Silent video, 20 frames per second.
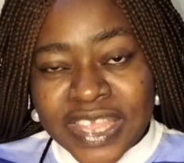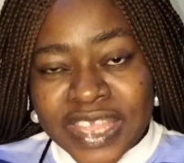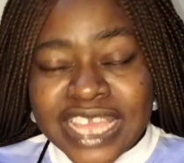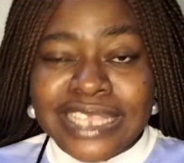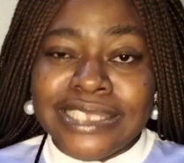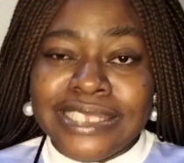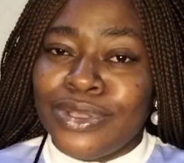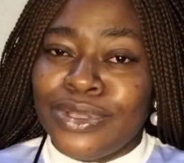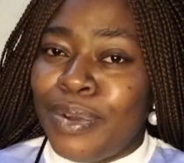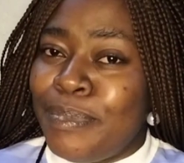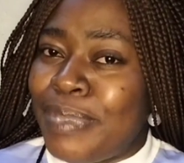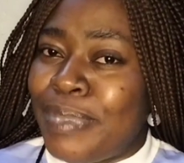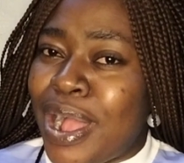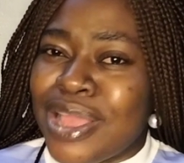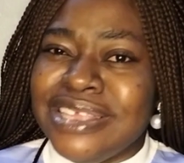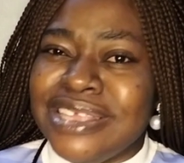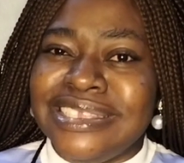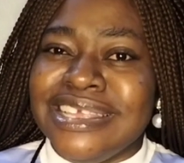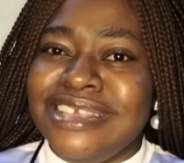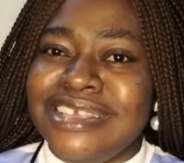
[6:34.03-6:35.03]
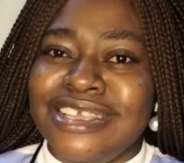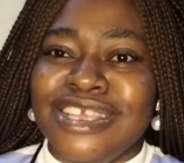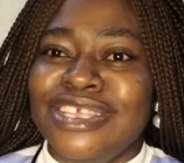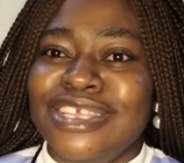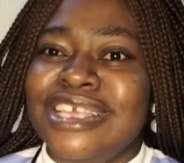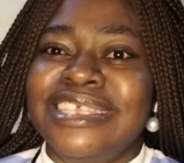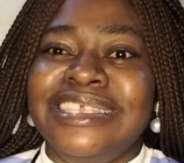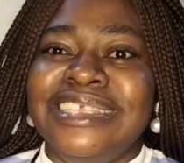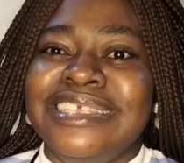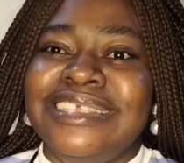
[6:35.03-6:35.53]
is one
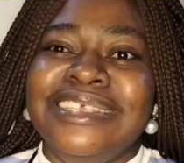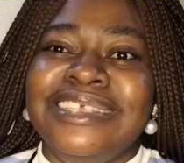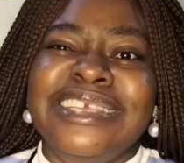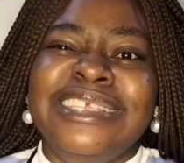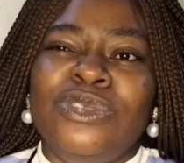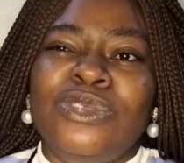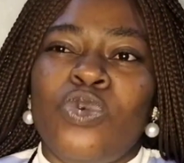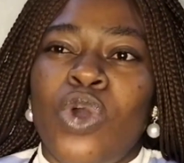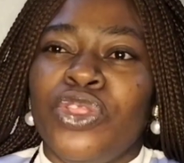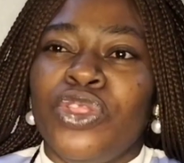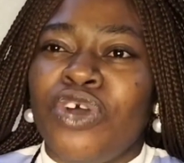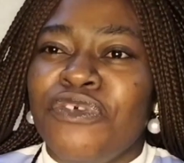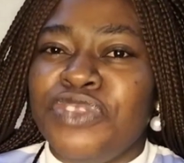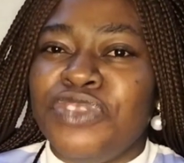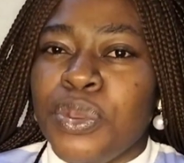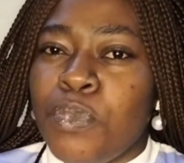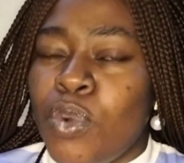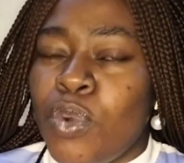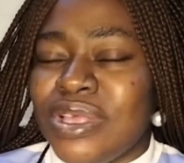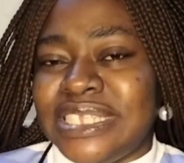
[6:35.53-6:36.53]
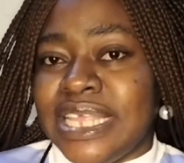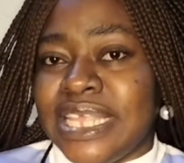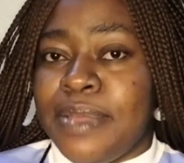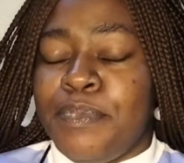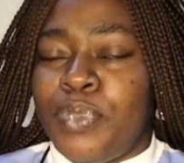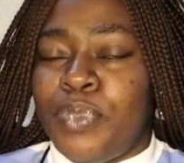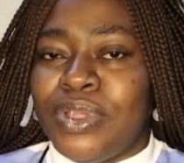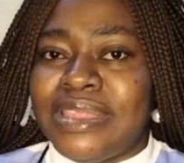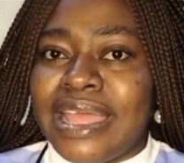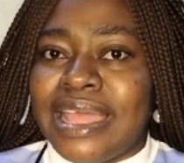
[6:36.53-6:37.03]
of the most
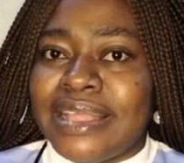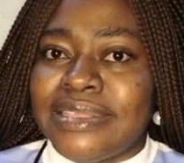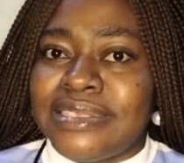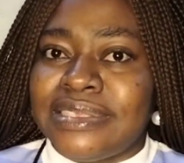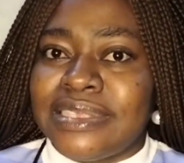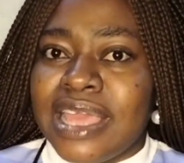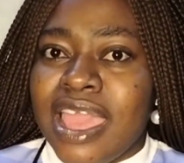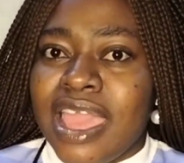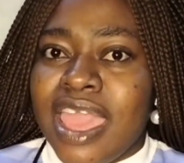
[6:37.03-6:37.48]
important.